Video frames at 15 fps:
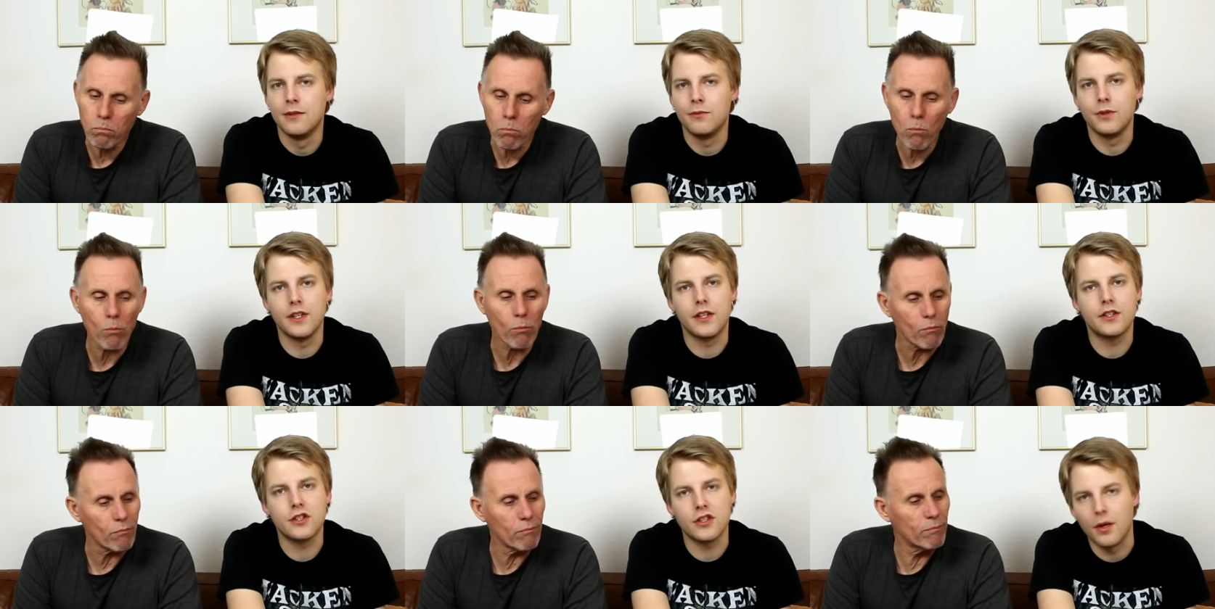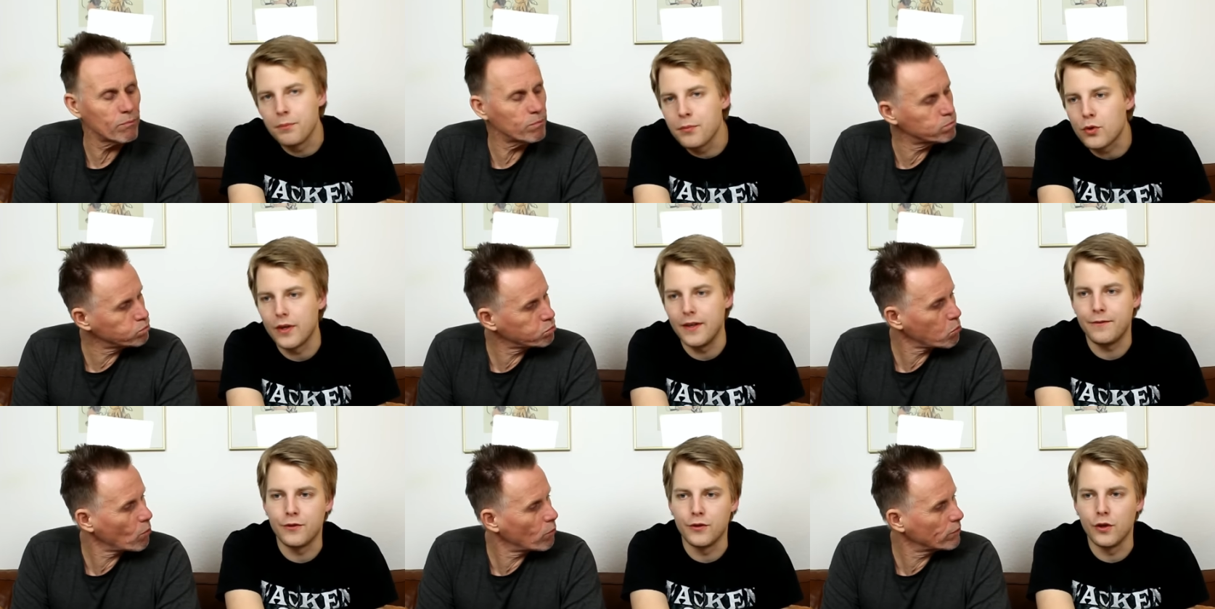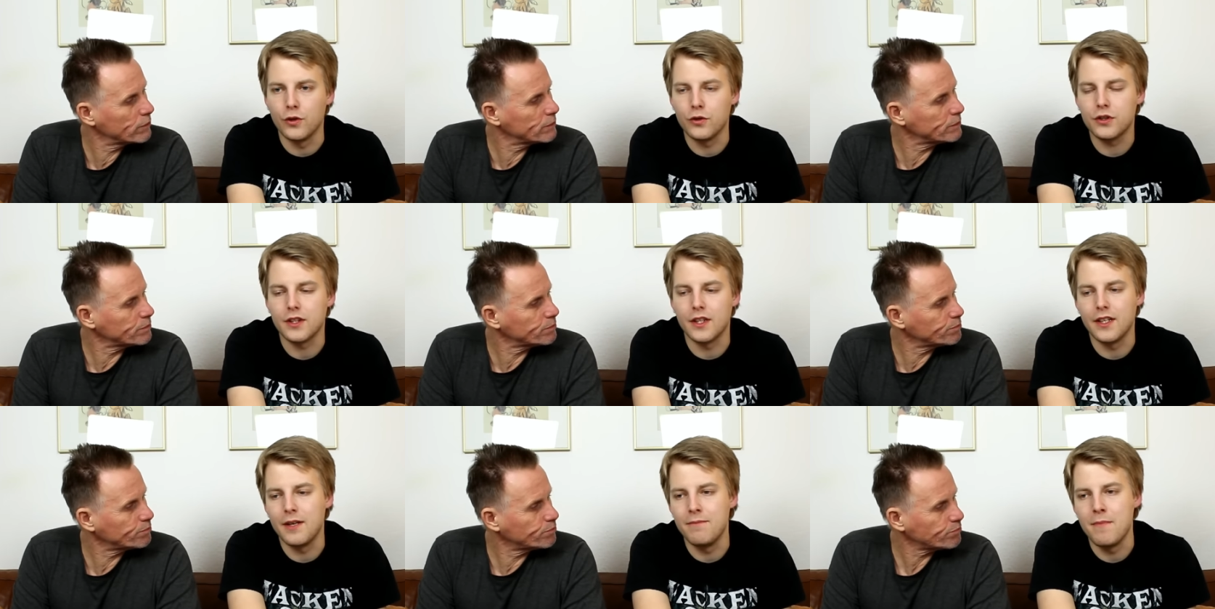Speaker 1: with some grapefruit notes,
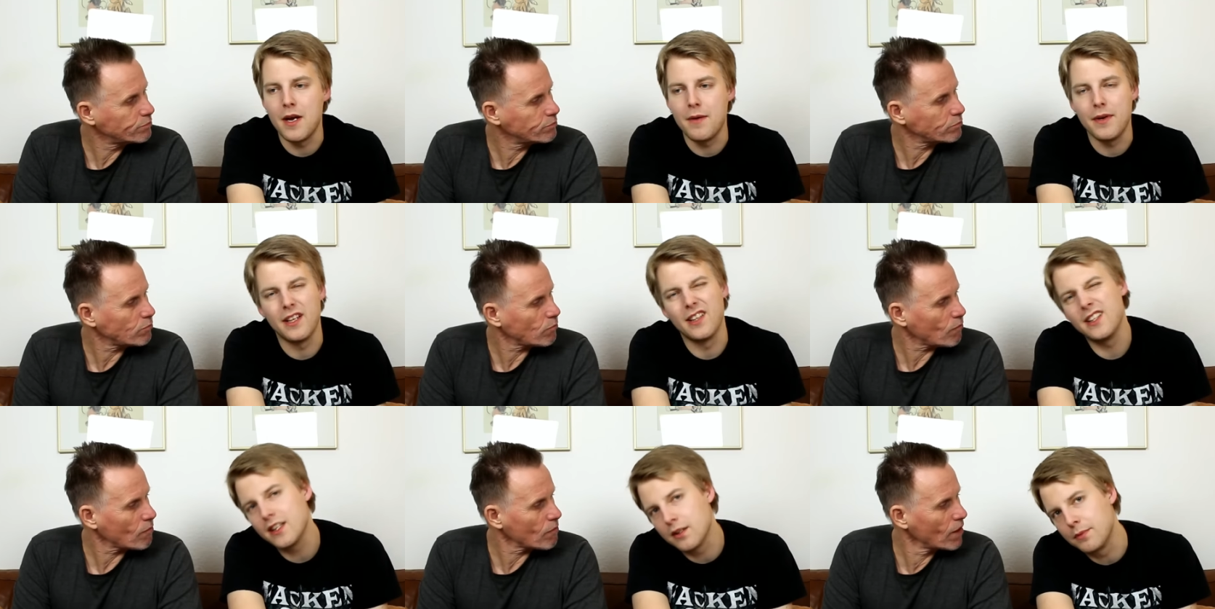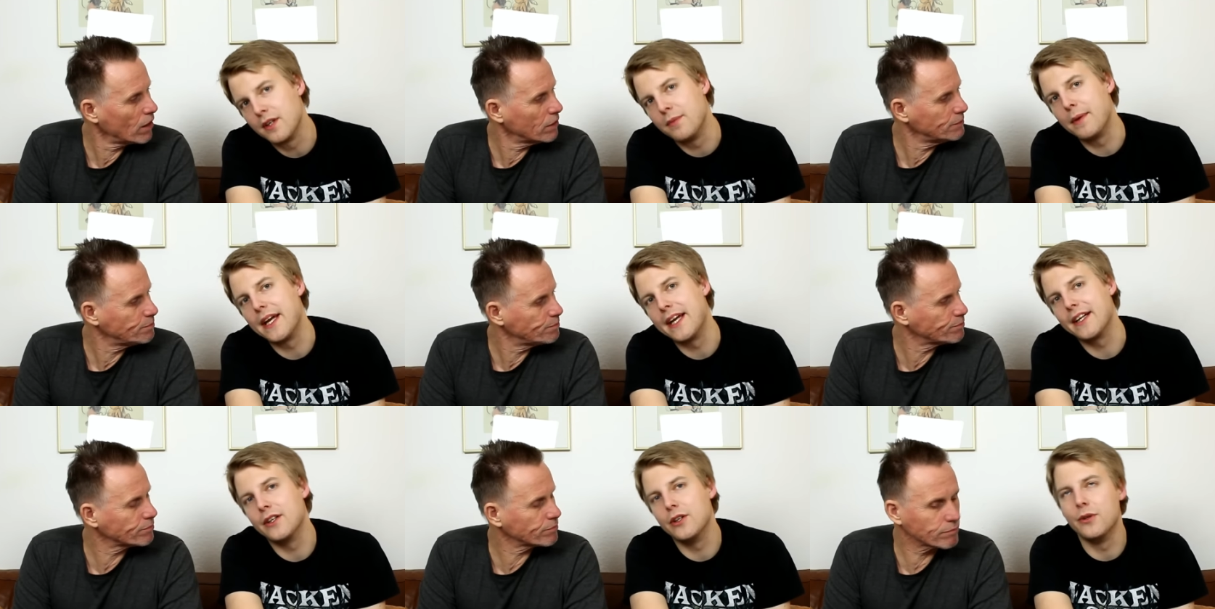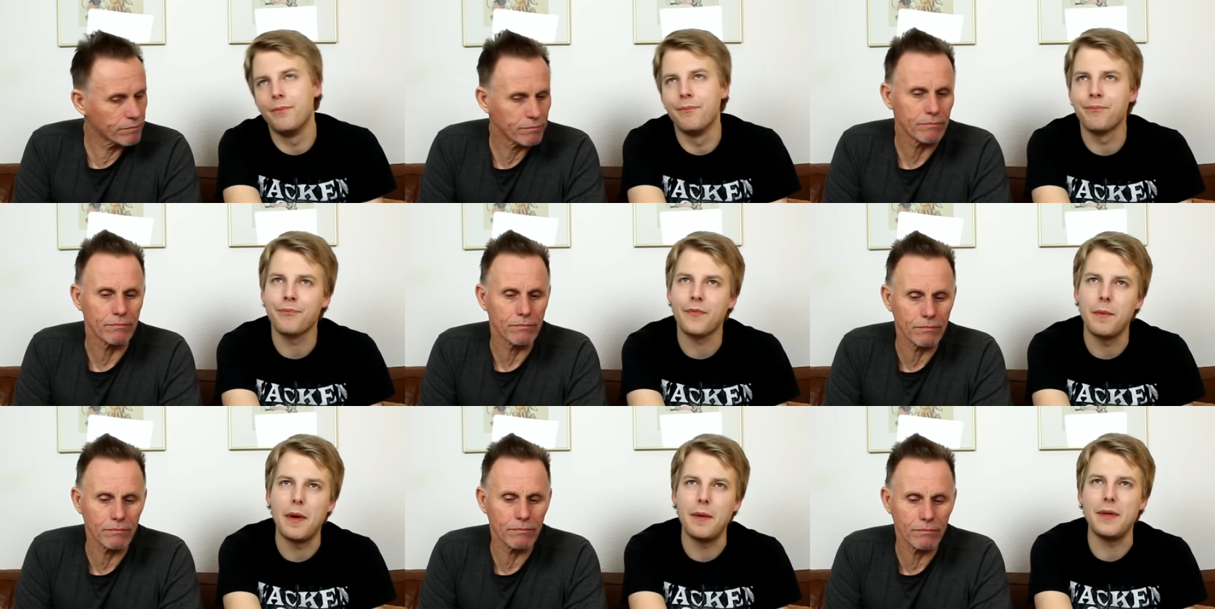and then maybe a little bit of mango,
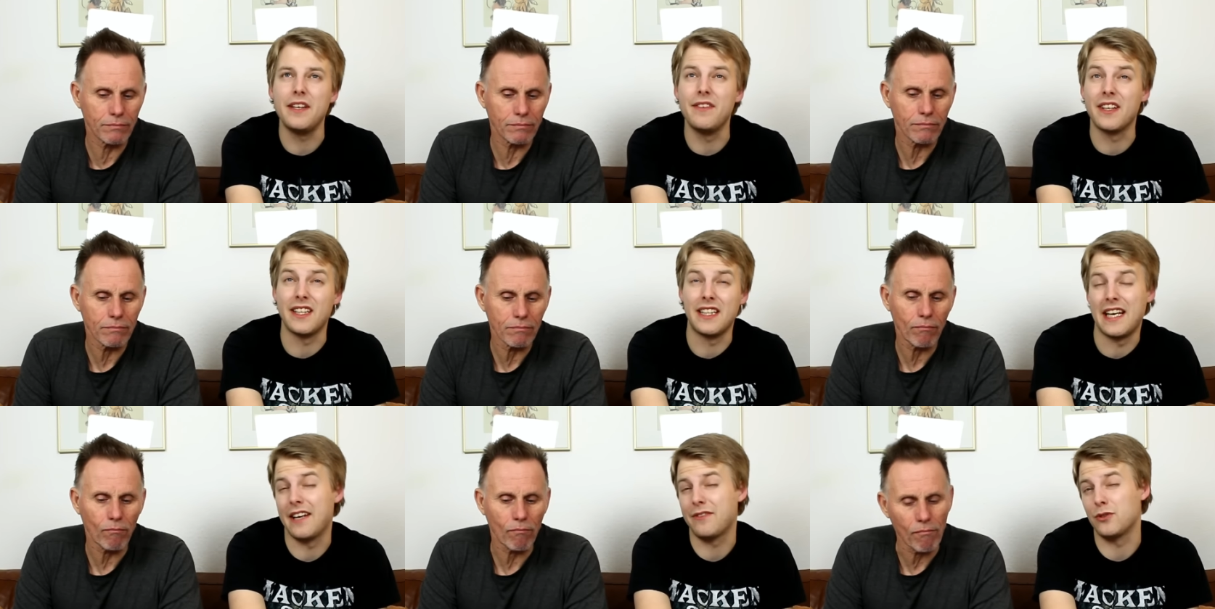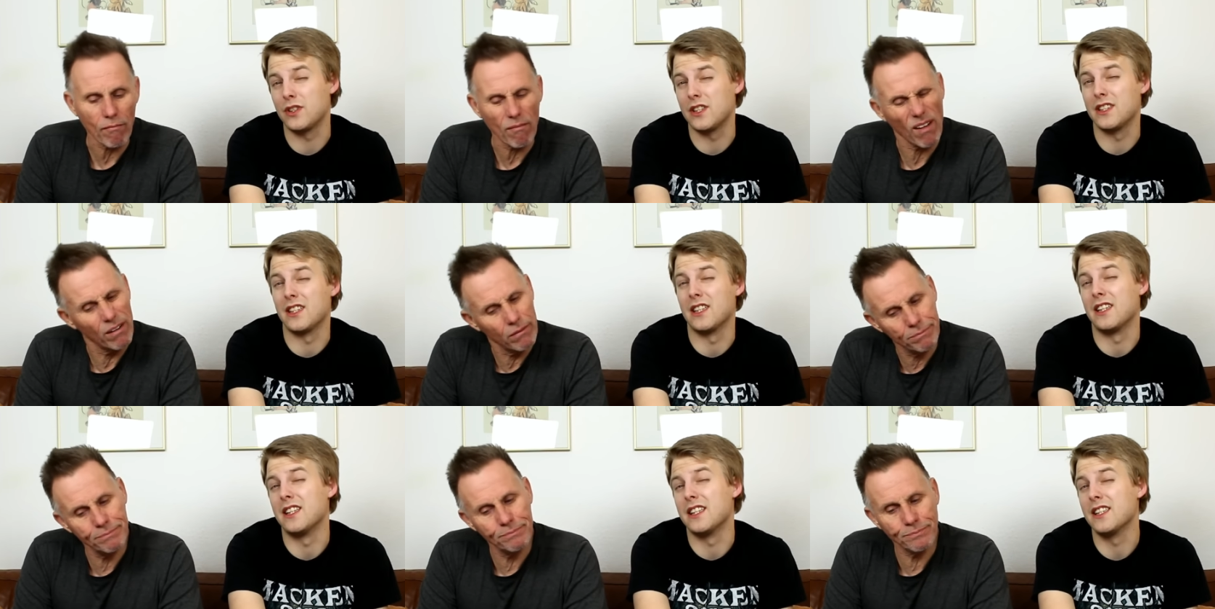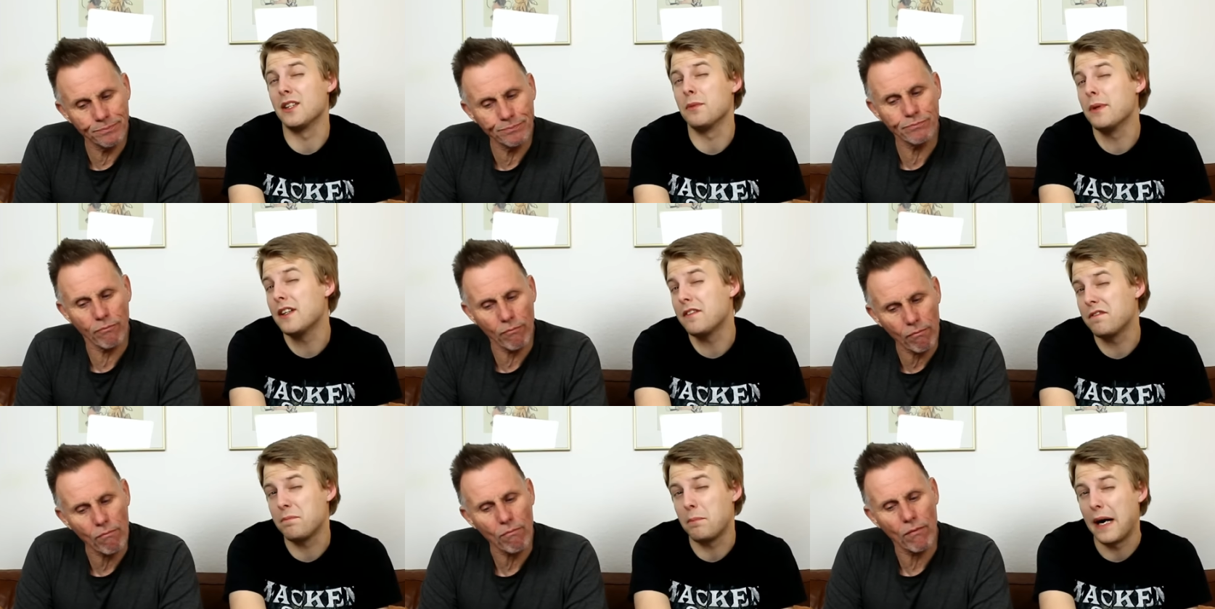maybe even an aftertaste of a little bit
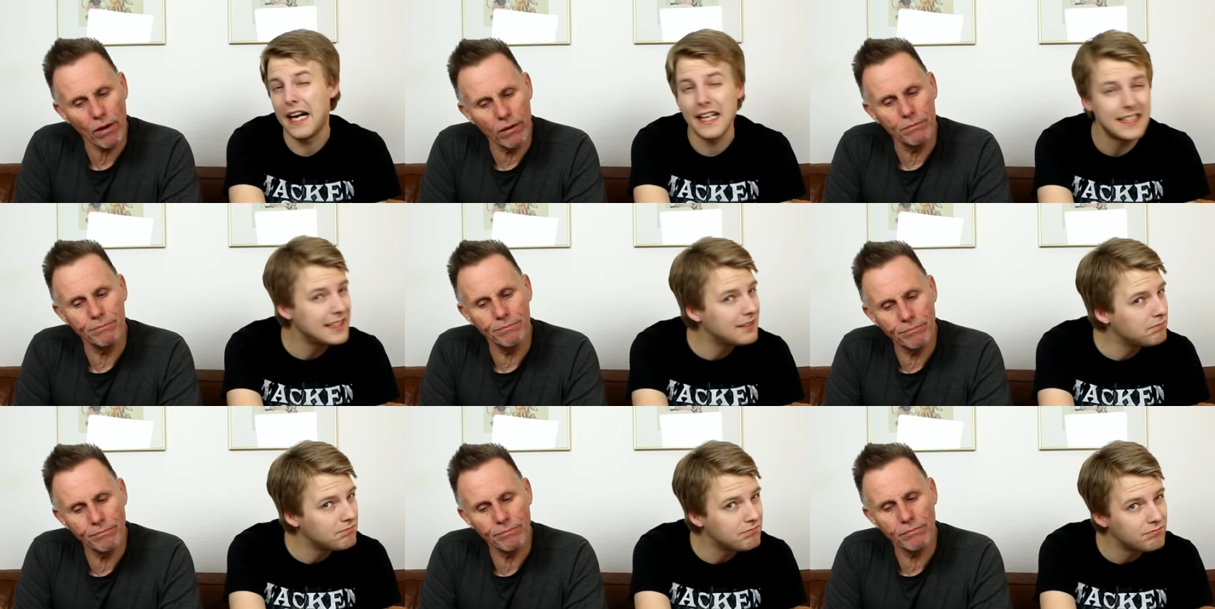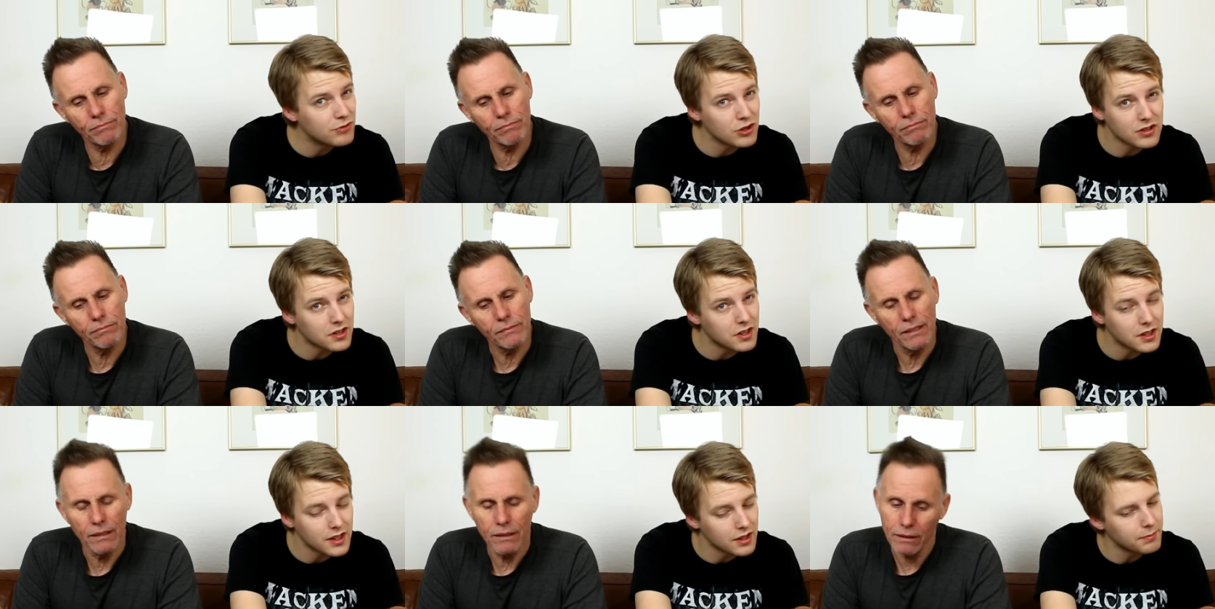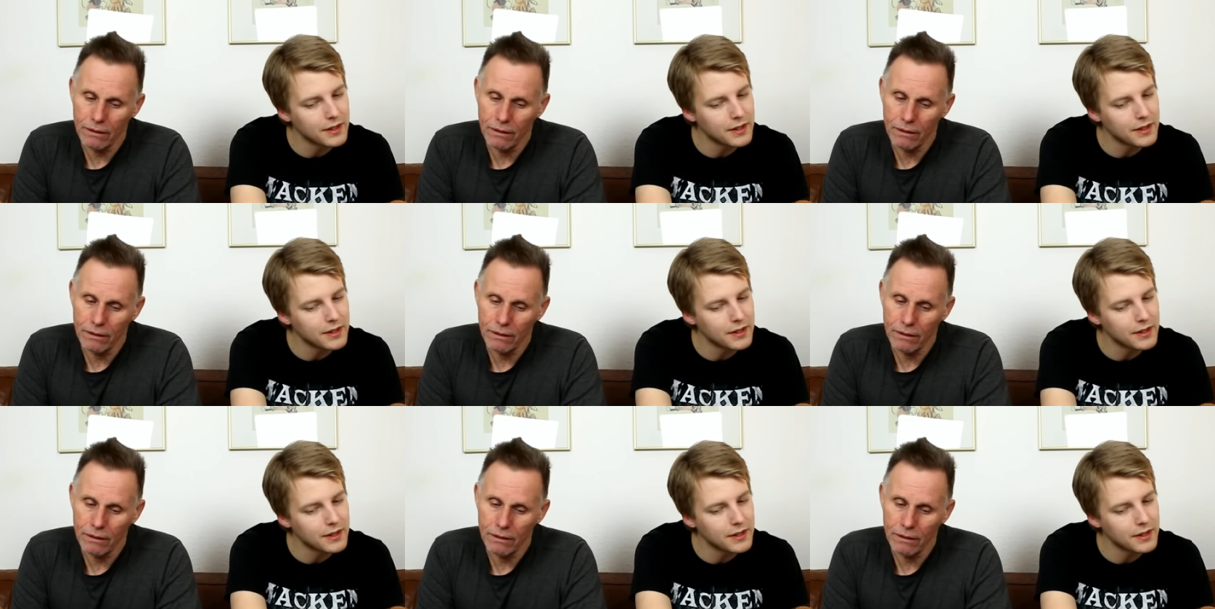of pine, just a little